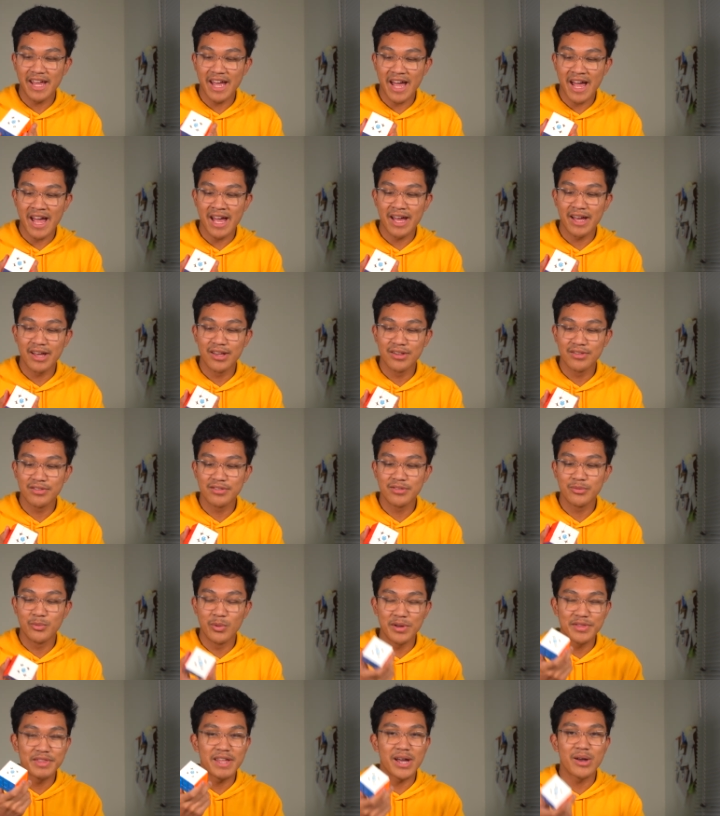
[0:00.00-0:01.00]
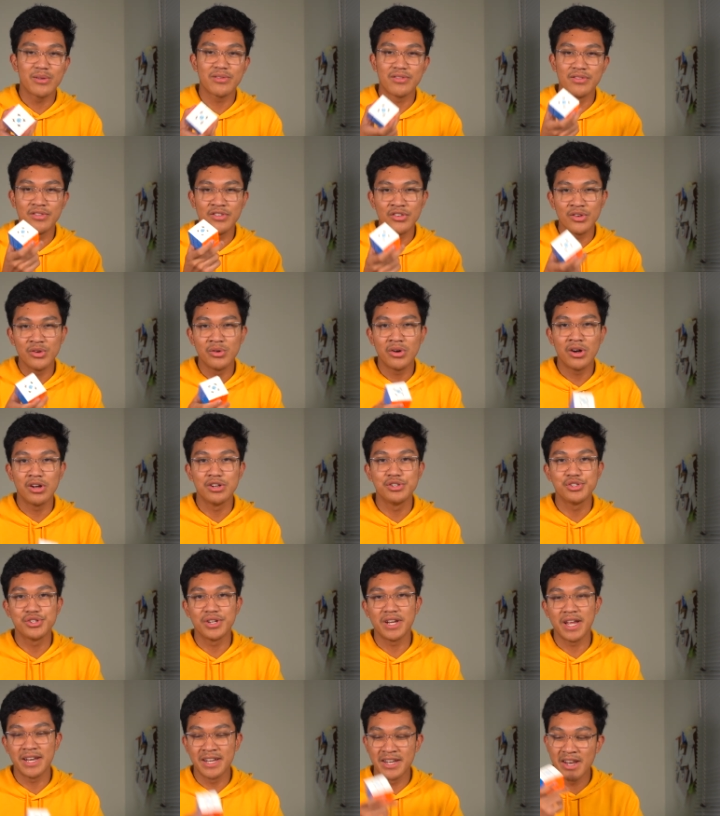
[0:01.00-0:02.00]
it has
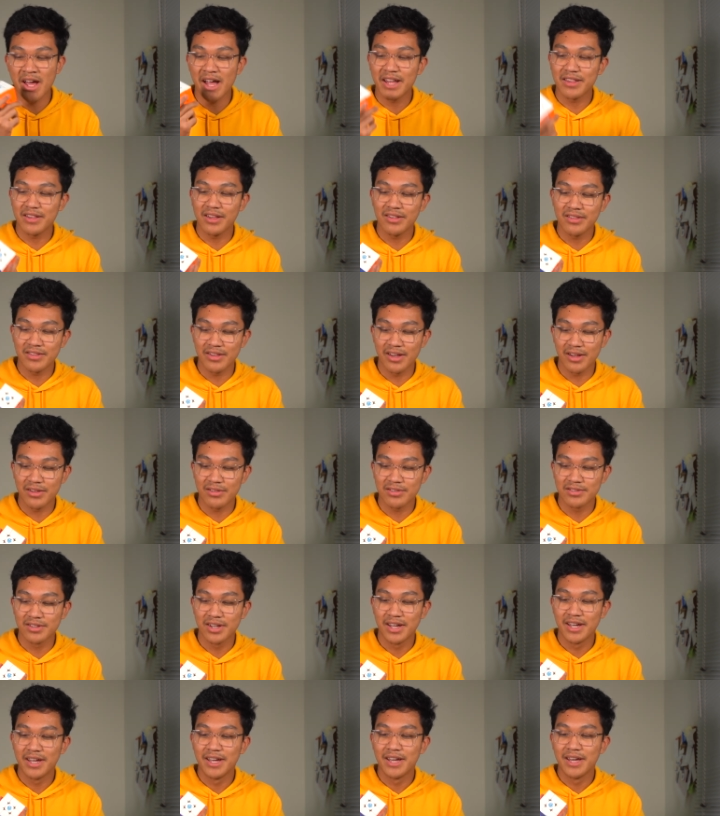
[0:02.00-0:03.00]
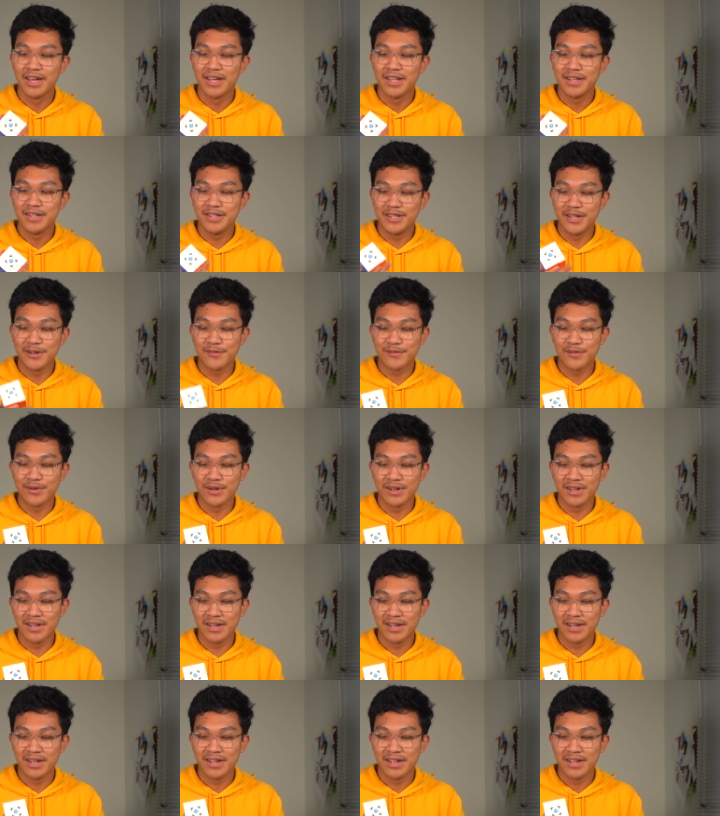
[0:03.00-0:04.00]
1,296
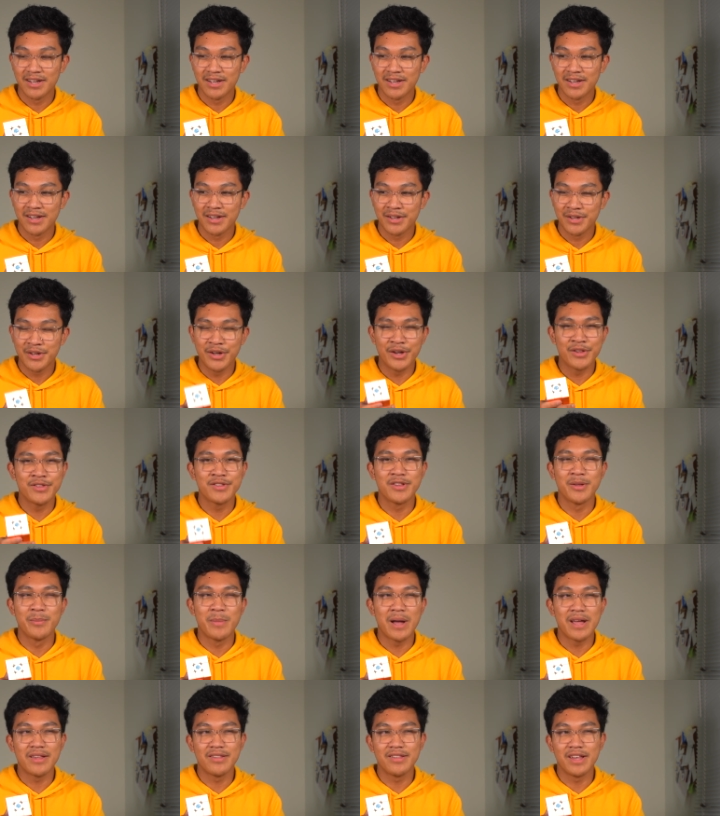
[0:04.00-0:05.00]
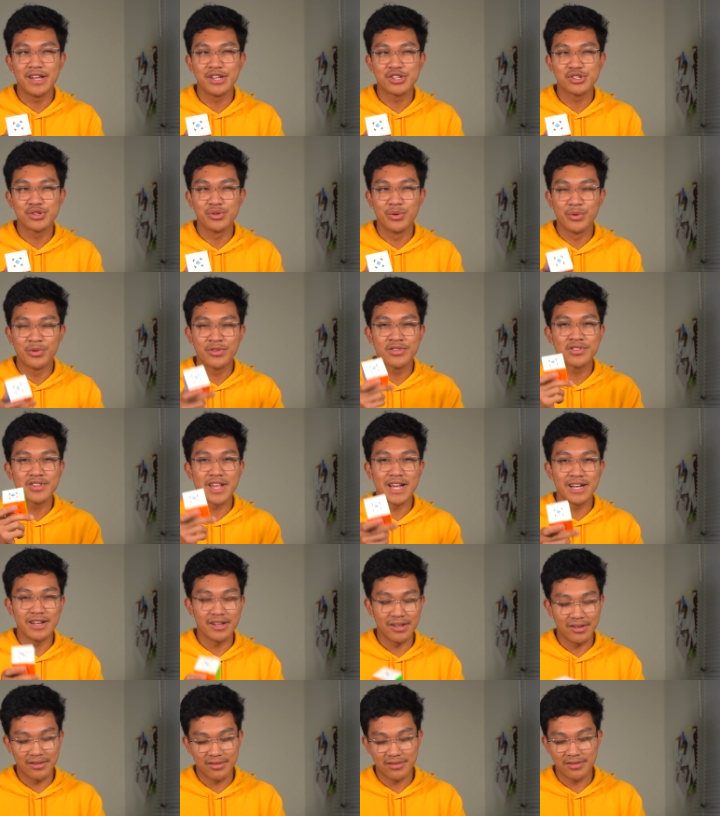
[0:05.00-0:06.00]
different customizational
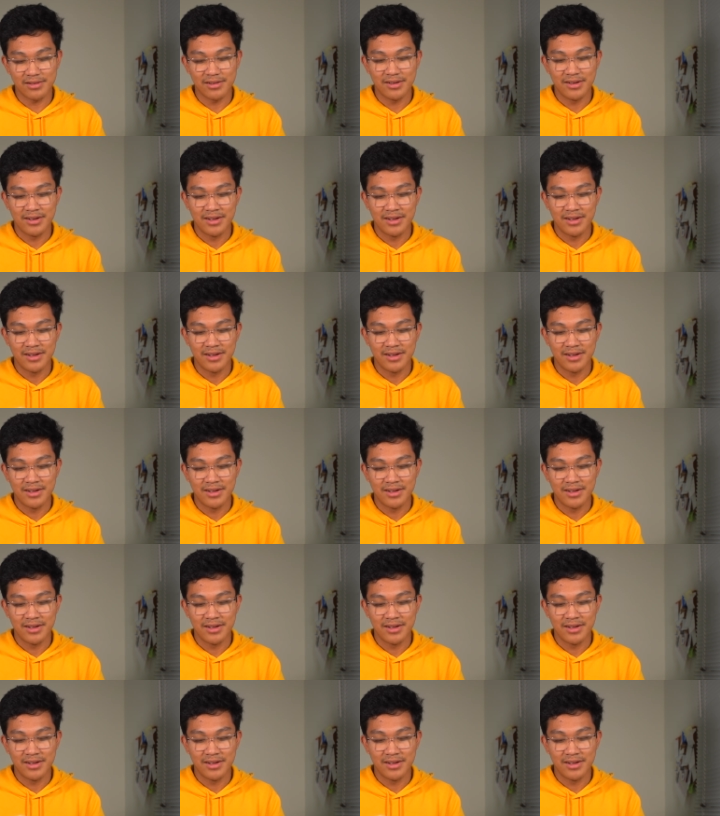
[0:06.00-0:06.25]
settings.